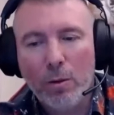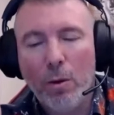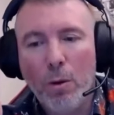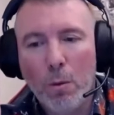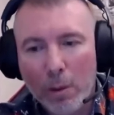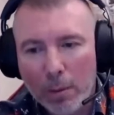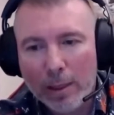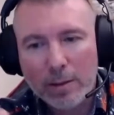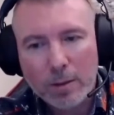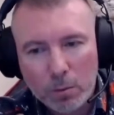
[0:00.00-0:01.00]
or 1
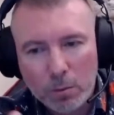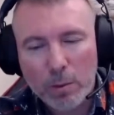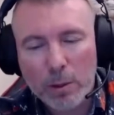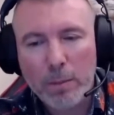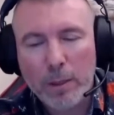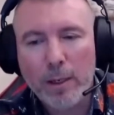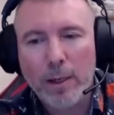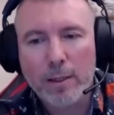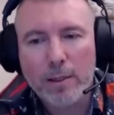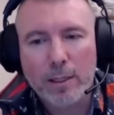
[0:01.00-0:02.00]
month, you will be paid
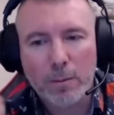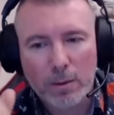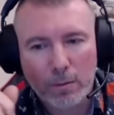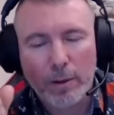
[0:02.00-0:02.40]
like 6 months.